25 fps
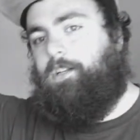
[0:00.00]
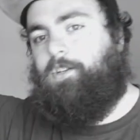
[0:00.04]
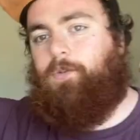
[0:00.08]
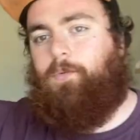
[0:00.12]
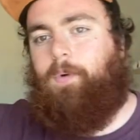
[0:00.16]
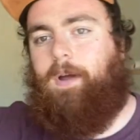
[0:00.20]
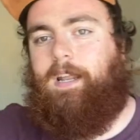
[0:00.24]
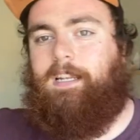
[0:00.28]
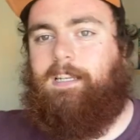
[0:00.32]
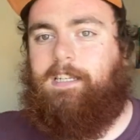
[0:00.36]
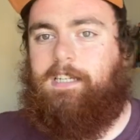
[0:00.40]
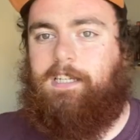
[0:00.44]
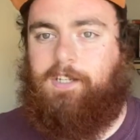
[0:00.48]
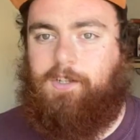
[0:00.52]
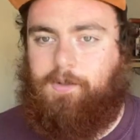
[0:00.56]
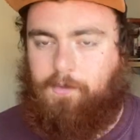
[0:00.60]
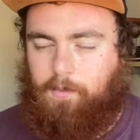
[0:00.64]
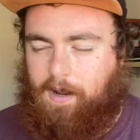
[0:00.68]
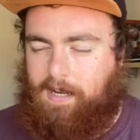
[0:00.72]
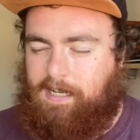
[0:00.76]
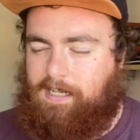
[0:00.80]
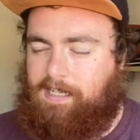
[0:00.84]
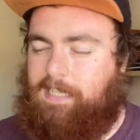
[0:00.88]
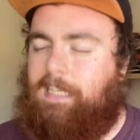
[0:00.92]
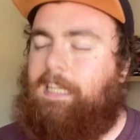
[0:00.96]

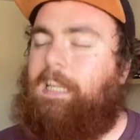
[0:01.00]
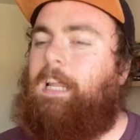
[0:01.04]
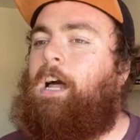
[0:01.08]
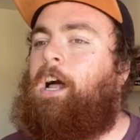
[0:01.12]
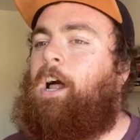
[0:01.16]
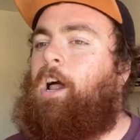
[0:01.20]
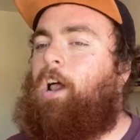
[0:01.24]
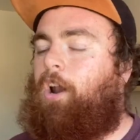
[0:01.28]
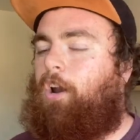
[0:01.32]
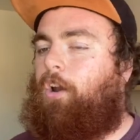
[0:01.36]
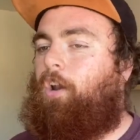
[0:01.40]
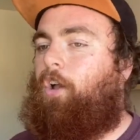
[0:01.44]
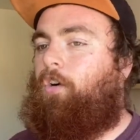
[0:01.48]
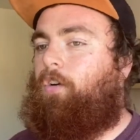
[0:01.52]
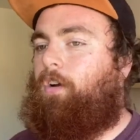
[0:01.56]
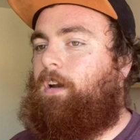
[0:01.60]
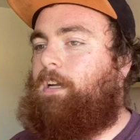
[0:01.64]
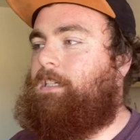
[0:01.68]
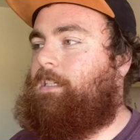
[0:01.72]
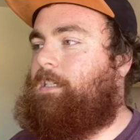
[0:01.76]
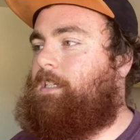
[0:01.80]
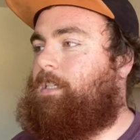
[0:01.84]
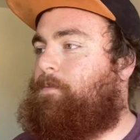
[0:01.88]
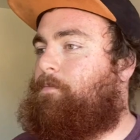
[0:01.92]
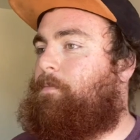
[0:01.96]
2020
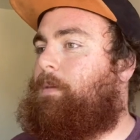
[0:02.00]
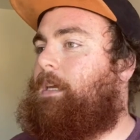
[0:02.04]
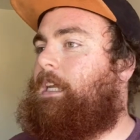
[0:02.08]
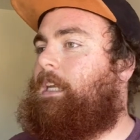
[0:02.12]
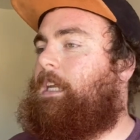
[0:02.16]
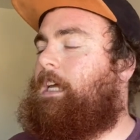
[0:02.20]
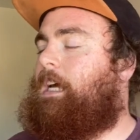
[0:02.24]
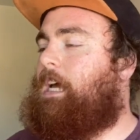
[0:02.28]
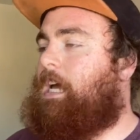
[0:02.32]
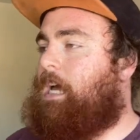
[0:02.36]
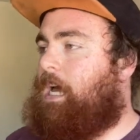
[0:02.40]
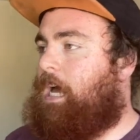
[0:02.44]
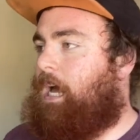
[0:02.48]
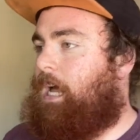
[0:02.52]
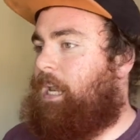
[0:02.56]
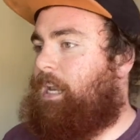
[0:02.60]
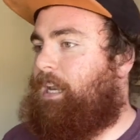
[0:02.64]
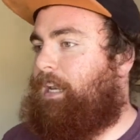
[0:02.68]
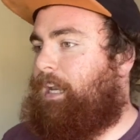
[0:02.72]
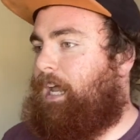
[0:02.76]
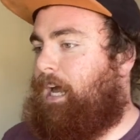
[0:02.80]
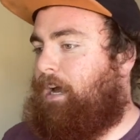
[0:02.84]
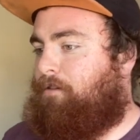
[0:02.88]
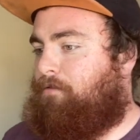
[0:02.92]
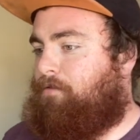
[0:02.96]
longlist has been
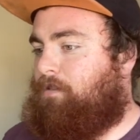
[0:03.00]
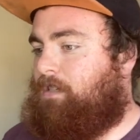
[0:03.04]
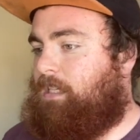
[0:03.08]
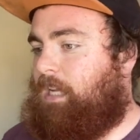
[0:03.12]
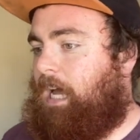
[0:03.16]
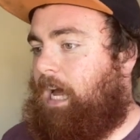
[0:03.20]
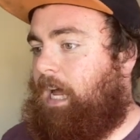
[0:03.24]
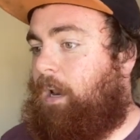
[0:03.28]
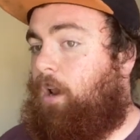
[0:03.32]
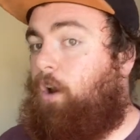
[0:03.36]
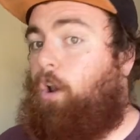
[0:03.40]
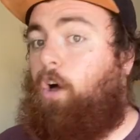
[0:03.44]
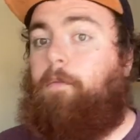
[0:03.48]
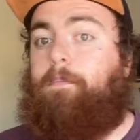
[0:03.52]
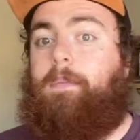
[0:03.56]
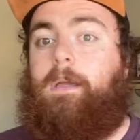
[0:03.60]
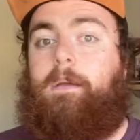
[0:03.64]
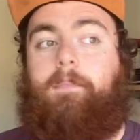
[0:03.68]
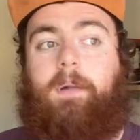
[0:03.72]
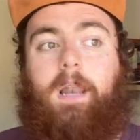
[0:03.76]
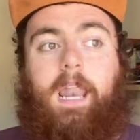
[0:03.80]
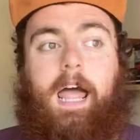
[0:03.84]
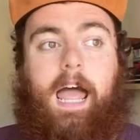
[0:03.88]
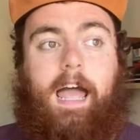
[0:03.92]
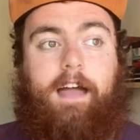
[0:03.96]
announced, and a lot of
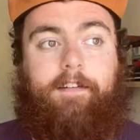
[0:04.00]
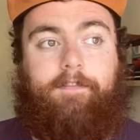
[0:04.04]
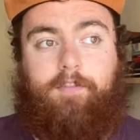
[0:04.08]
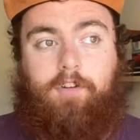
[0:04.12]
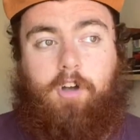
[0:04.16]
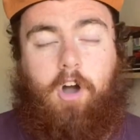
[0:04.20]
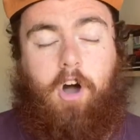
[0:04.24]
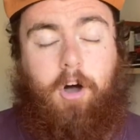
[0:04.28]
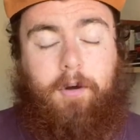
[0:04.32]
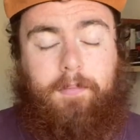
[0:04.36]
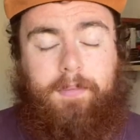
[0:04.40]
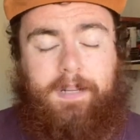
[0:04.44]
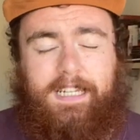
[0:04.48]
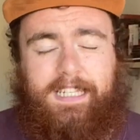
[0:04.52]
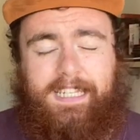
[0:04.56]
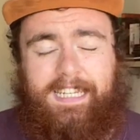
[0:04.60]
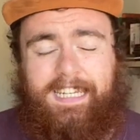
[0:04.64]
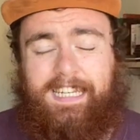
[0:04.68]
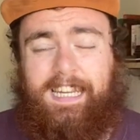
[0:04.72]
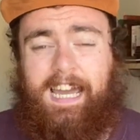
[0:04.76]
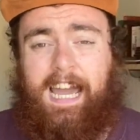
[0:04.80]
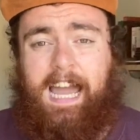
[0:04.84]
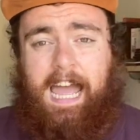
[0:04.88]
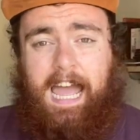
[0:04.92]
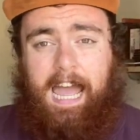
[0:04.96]
people have
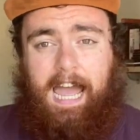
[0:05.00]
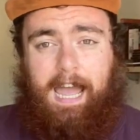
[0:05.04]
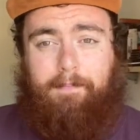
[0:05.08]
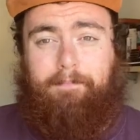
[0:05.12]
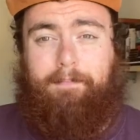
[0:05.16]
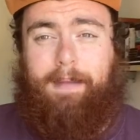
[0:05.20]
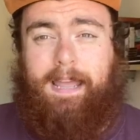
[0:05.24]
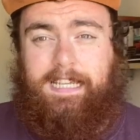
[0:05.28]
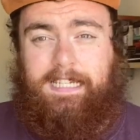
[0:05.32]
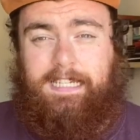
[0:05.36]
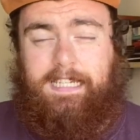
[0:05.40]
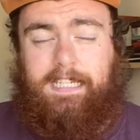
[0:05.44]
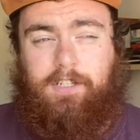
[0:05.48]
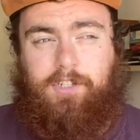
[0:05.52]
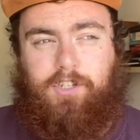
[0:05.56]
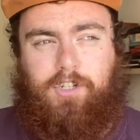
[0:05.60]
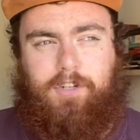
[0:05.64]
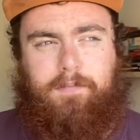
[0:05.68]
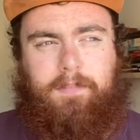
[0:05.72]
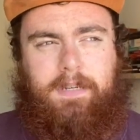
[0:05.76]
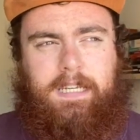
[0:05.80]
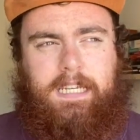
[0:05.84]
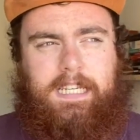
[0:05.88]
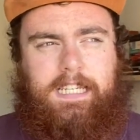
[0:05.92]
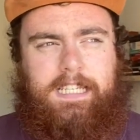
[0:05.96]
commented and messaged
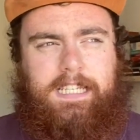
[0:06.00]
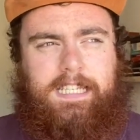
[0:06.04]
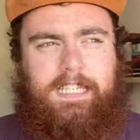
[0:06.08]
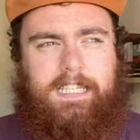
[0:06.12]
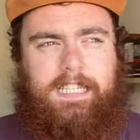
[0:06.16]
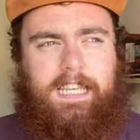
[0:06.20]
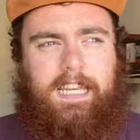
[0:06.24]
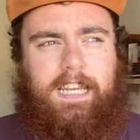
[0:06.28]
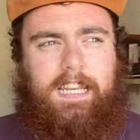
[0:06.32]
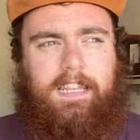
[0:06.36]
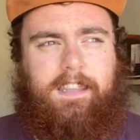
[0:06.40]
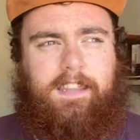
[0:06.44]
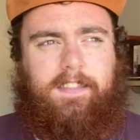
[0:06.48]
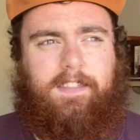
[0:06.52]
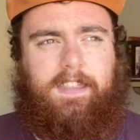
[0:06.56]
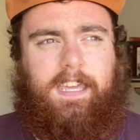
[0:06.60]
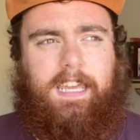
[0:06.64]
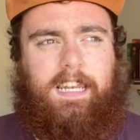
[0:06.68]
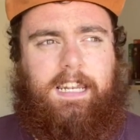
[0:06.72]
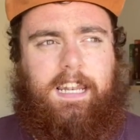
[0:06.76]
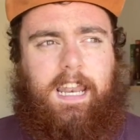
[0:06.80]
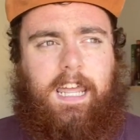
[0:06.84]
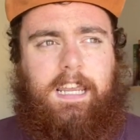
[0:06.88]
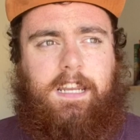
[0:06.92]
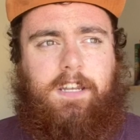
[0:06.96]
me saying that
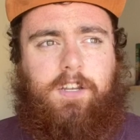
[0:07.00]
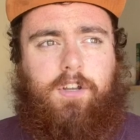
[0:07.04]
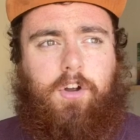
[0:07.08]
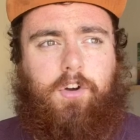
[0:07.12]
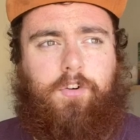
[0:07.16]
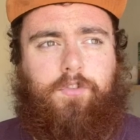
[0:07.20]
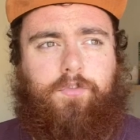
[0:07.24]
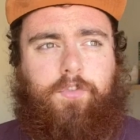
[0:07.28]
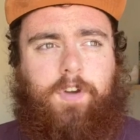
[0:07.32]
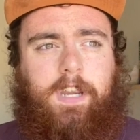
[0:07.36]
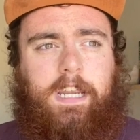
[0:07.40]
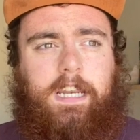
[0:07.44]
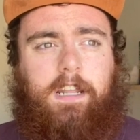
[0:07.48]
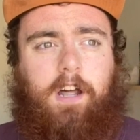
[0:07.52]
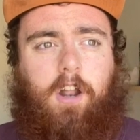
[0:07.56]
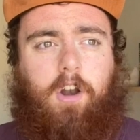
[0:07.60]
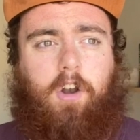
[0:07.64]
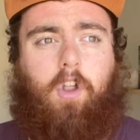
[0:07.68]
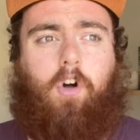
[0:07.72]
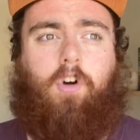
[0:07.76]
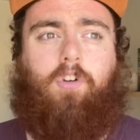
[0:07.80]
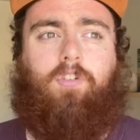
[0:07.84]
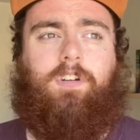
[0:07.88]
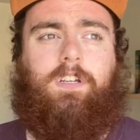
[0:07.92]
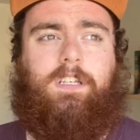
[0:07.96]
they'd like to read
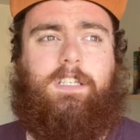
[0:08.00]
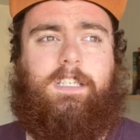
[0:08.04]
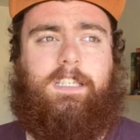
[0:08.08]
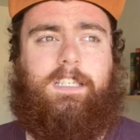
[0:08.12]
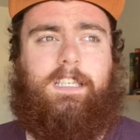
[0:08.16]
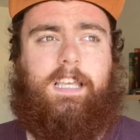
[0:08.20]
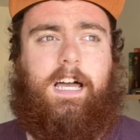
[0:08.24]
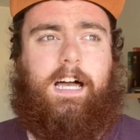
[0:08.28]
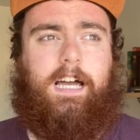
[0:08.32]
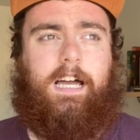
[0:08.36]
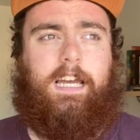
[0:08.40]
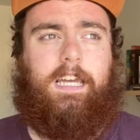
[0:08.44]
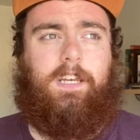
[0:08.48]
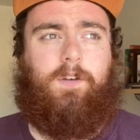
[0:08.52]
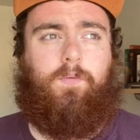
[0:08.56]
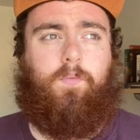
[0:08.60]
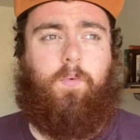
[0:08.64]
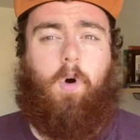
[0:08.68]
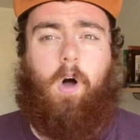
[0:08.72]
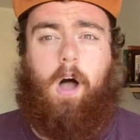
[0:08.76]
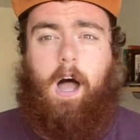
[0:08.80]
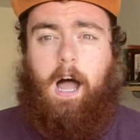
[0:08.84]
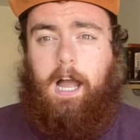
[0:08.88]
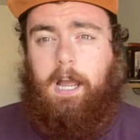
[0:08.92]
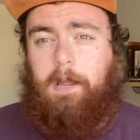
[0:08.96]
alongside
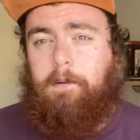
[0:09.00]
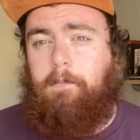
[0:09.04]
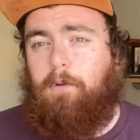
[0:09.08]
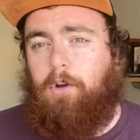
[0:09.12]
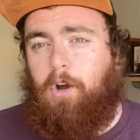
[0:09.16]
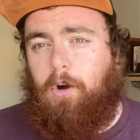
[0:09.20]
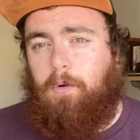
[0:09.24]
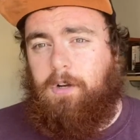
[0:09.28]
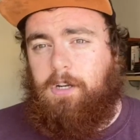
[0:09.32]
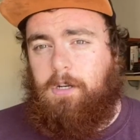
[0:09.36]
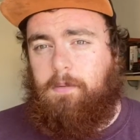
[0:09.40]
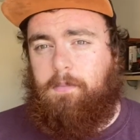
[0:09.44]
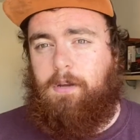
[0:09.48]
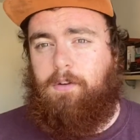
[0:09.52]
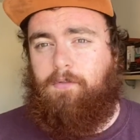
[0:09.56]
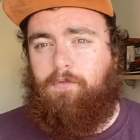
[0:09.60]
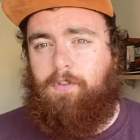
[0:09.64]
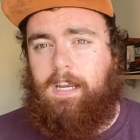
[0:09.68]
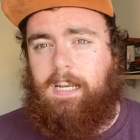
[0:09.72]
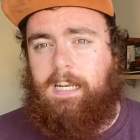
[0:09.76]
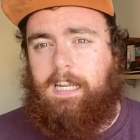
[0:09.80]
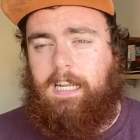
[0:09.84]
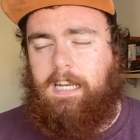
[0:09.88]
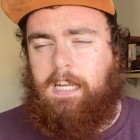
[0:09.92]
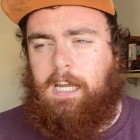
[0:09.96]
what I'm going to be
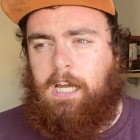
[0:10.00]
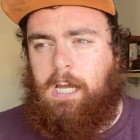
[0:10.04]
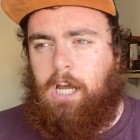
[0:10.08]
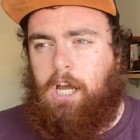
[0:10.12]
reading.